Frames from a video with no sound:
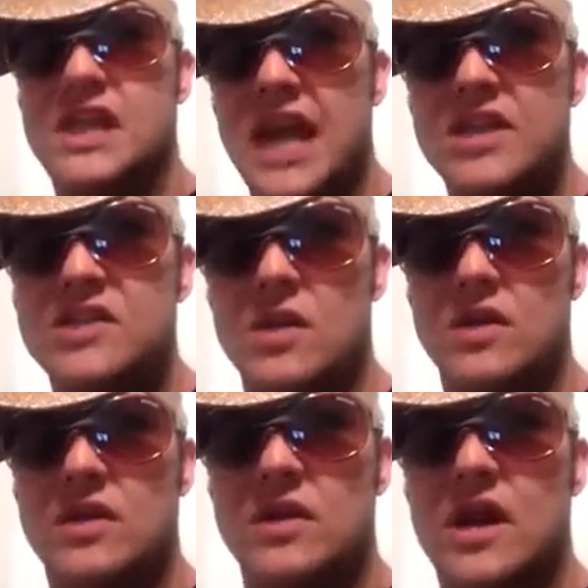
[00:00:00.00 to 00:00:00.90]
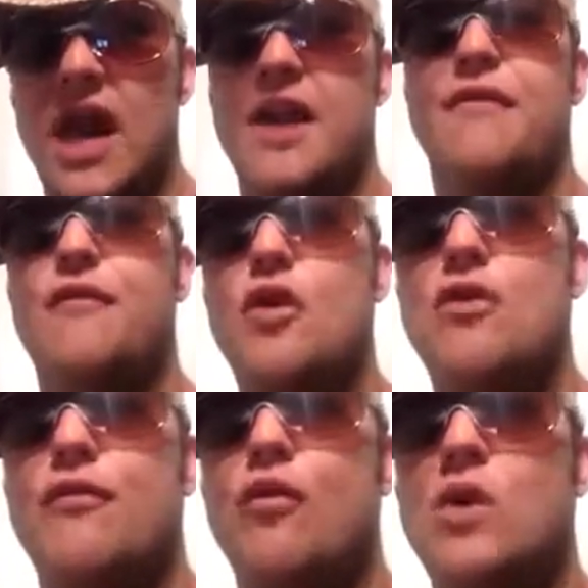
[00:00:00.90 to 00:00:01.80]
cancelled. And a
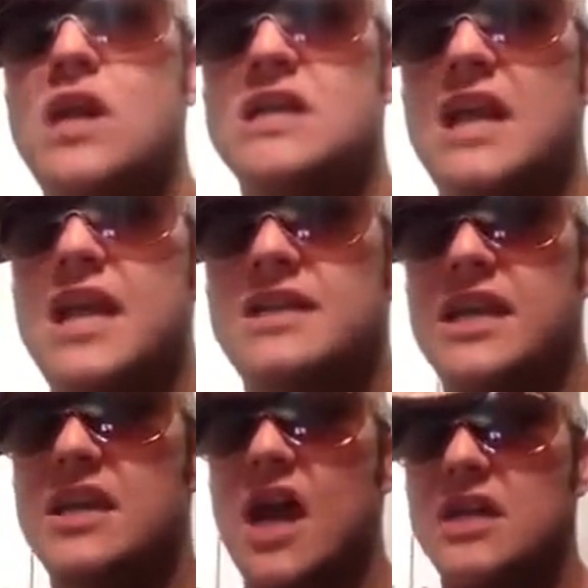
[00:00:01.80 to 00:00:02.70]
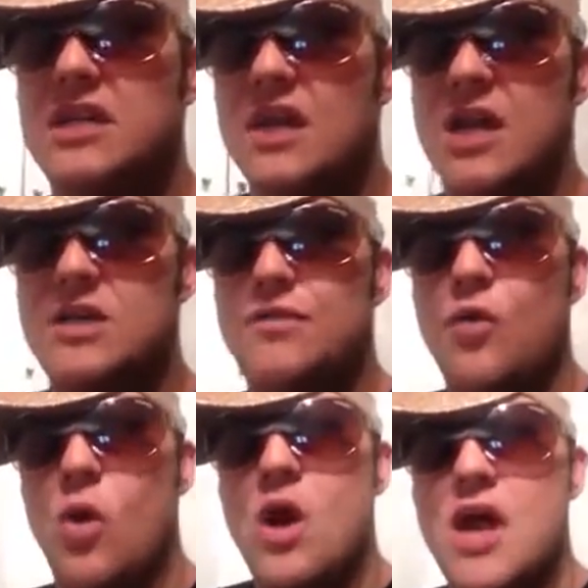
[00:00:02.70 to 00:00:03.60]
further 4 years later, in
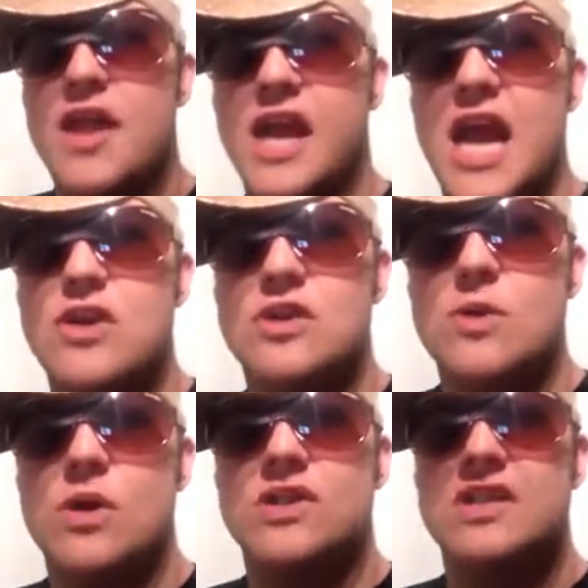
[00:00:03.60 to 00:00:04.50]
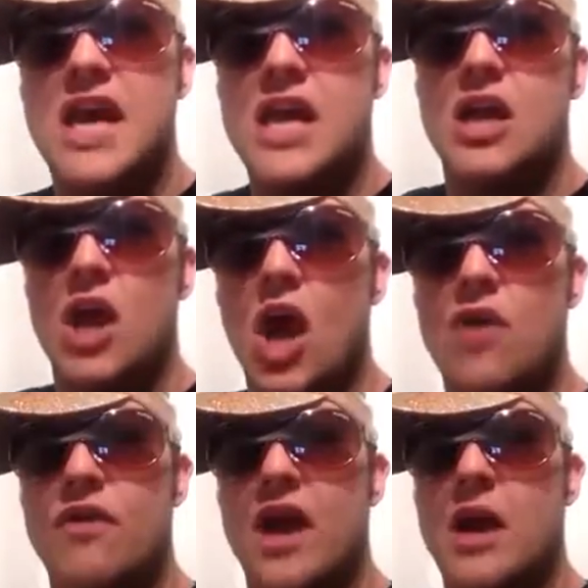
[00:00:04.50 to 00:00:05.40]
1994, the country was taken
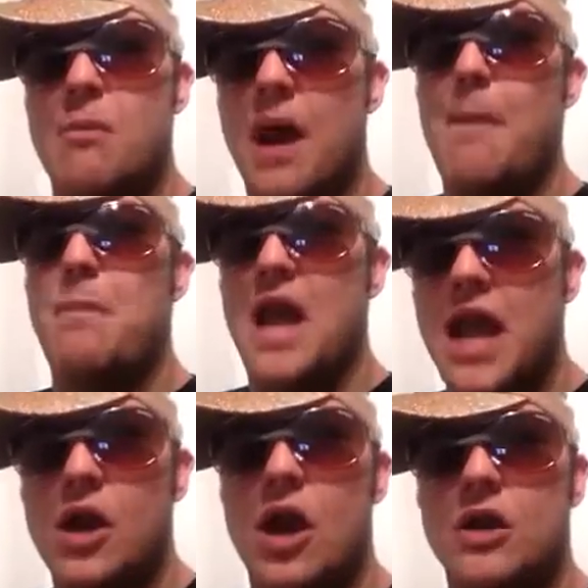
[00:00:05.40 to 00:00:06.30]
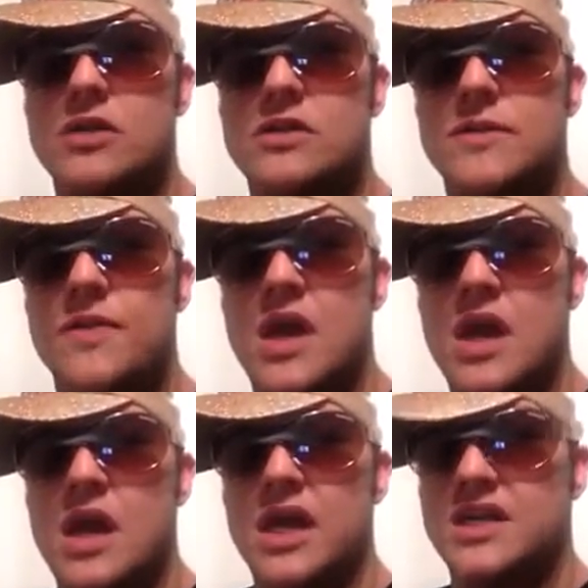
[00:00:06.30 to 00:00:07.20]
over by black oaks.
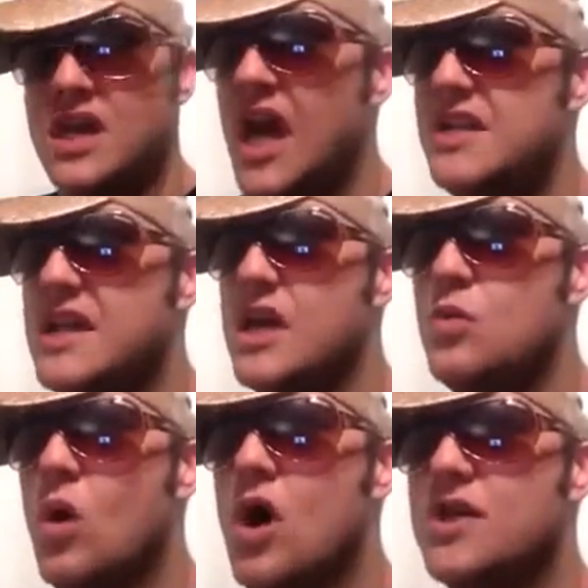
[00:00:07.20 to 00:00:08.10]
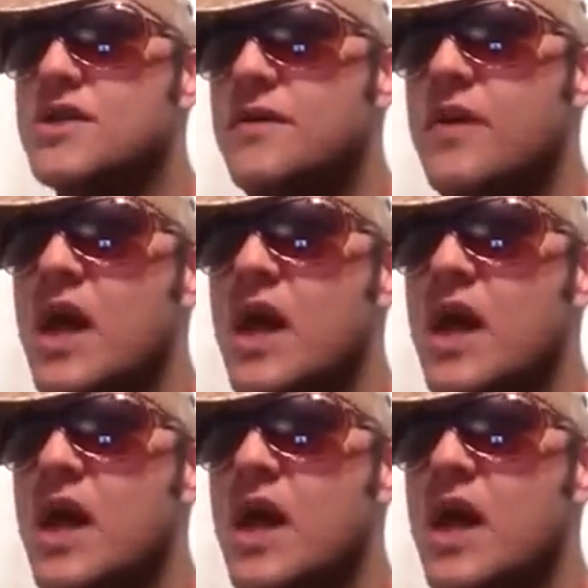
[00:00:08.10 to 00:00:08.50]
Exciting it was.